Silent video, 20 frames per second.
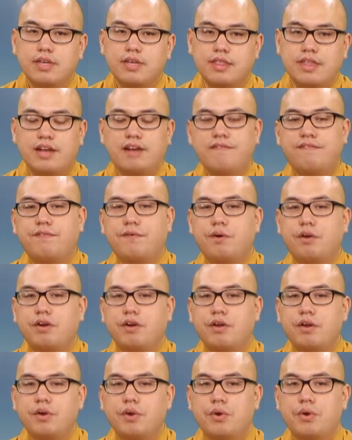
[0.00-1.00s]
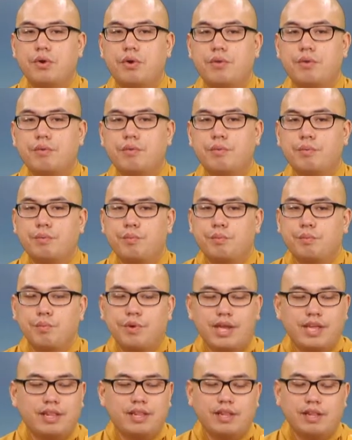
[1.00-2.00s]
Therefore,
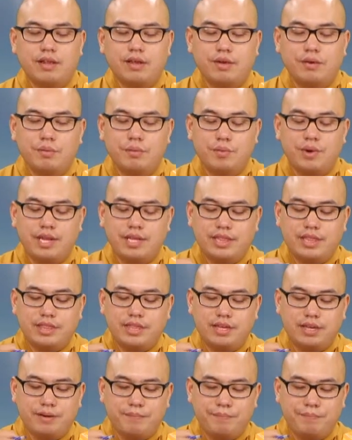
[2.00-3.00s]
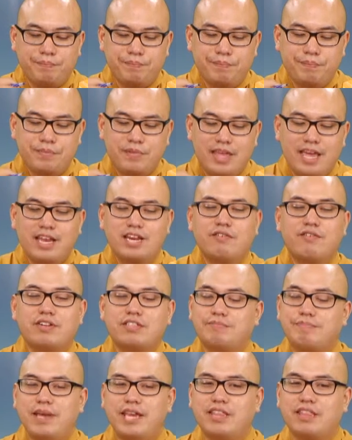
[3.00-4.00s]
with
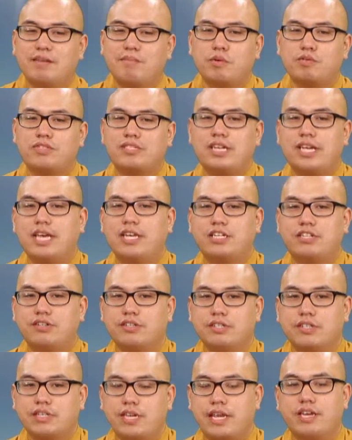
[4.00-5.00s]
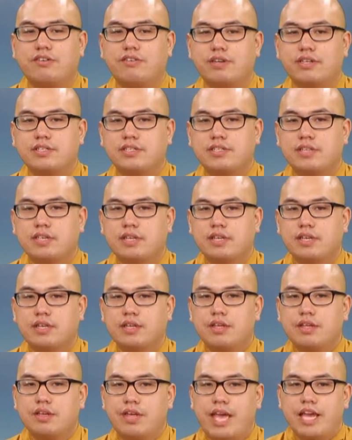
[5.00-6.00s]
ignorance being the most dangerous,
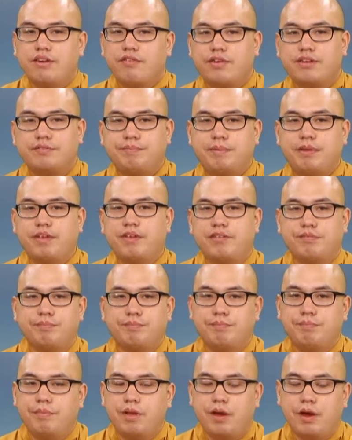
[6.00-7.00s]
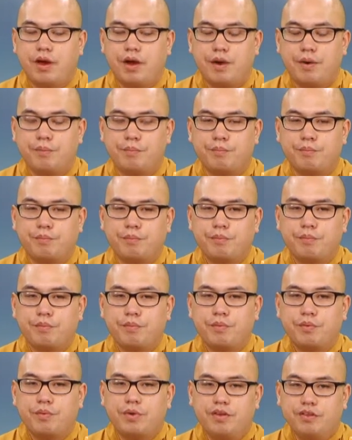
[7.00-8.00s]
ignorance
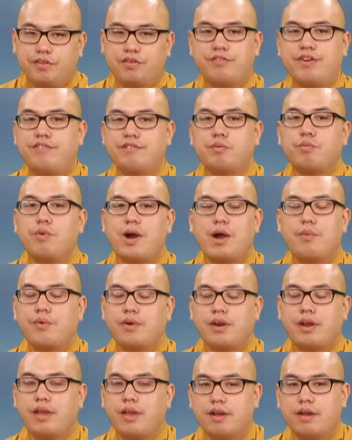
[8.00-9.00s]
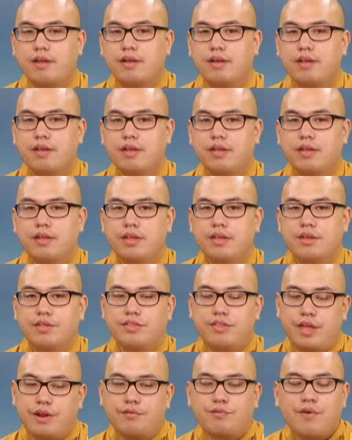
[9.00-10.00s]
is the reason why we're here,
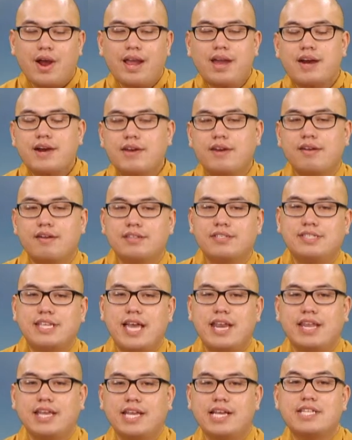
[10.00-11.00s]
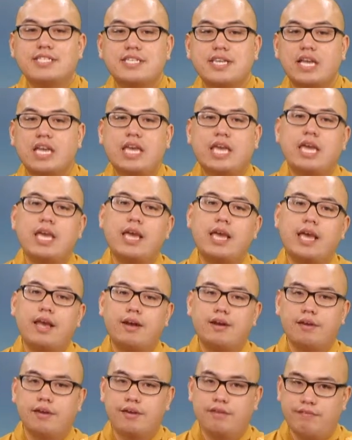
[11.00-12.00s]
then right understanding is the
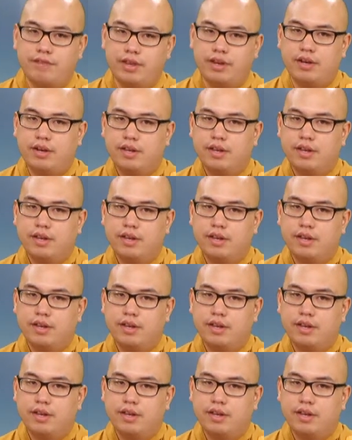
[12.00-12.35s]
cure of it.